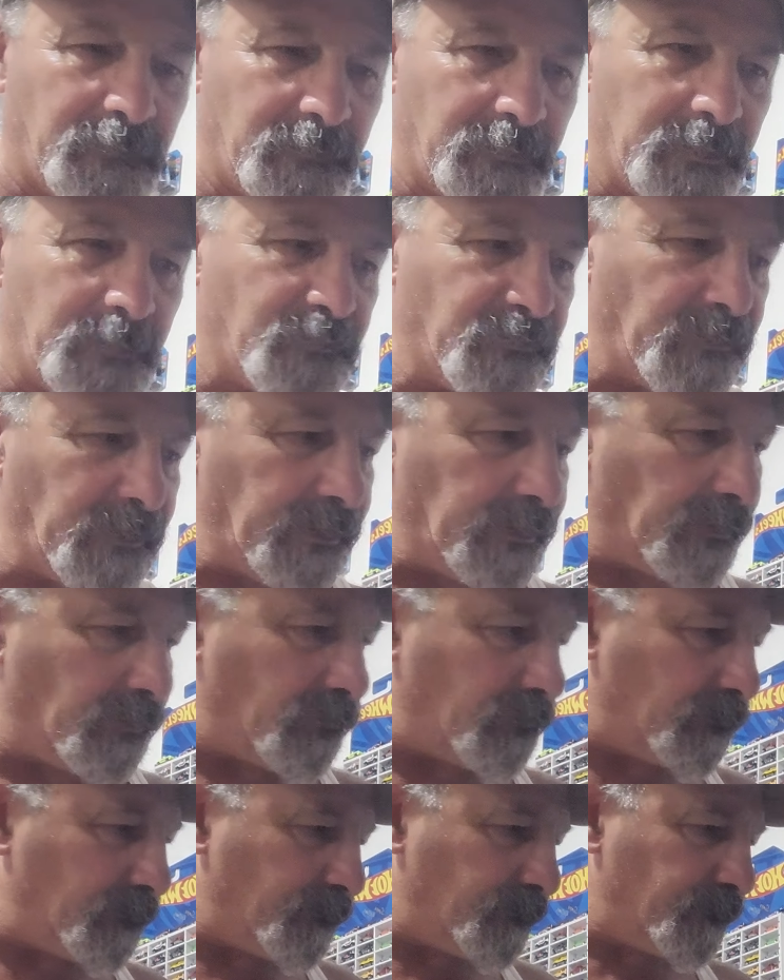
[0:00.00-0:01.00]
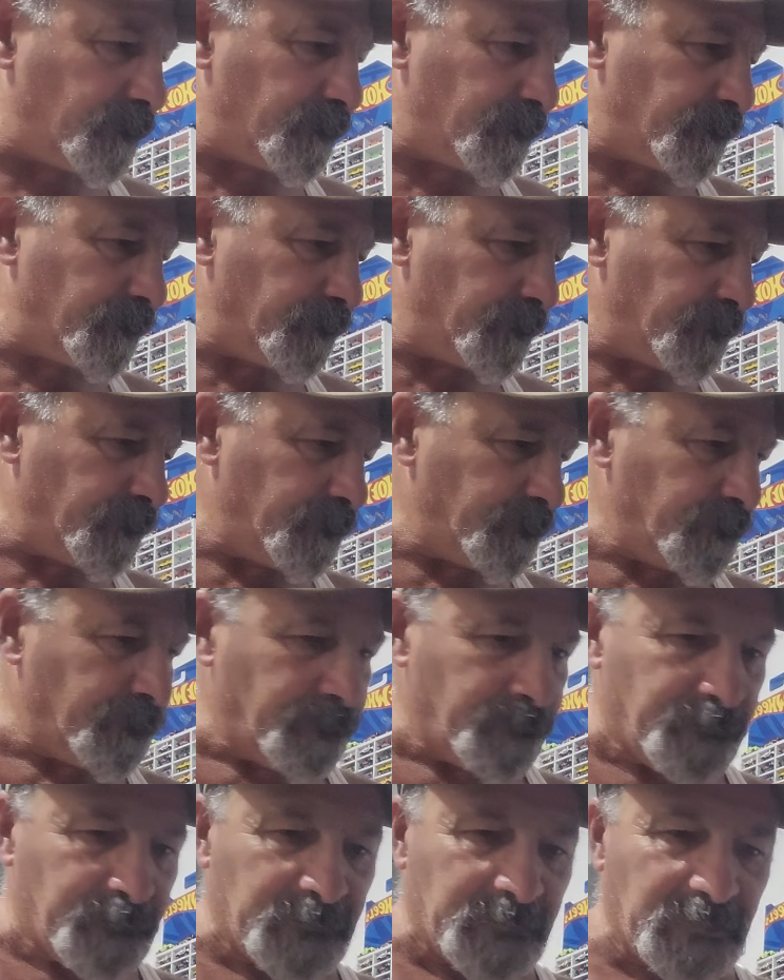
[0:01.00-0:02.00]
and it comes right out.
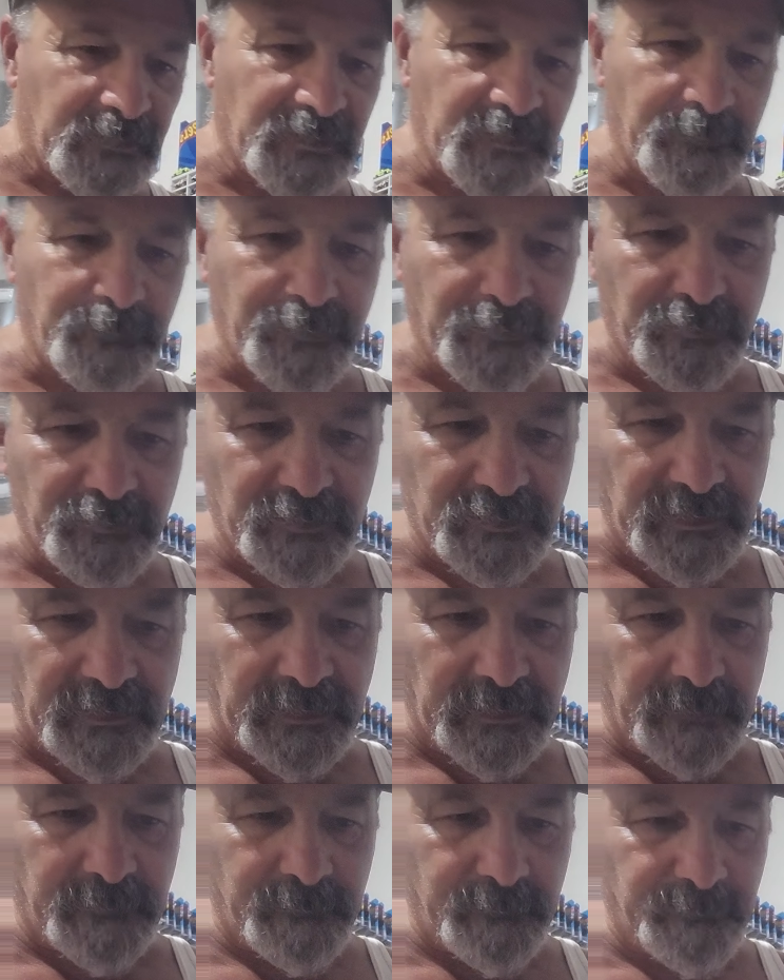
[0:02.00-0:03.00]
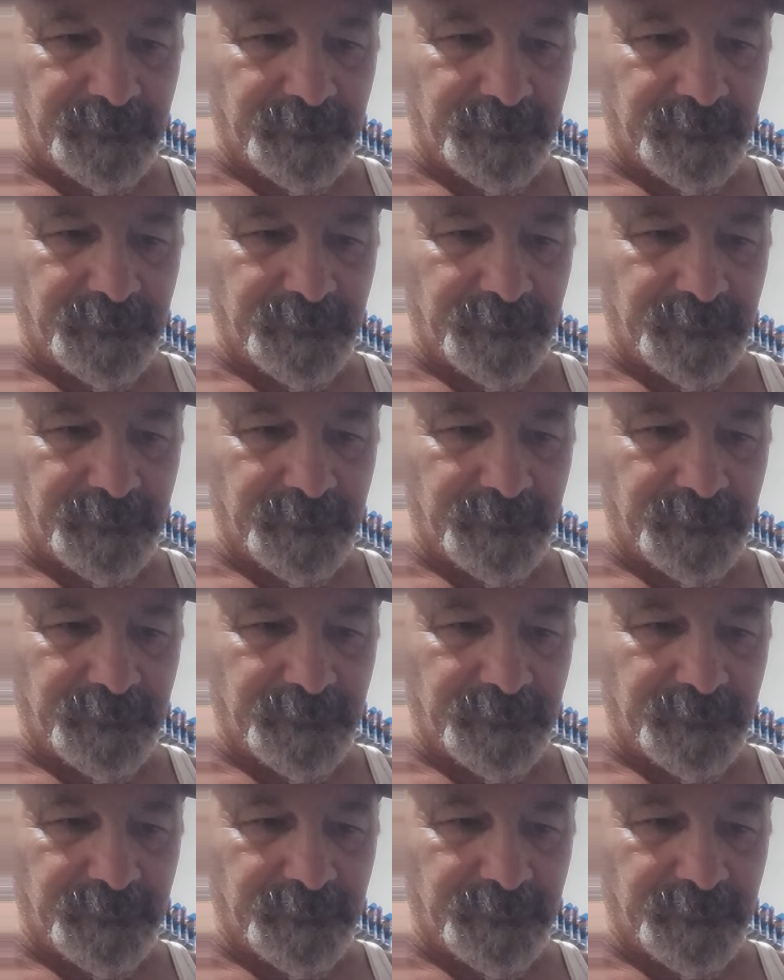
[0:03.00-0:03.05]
Simple as that.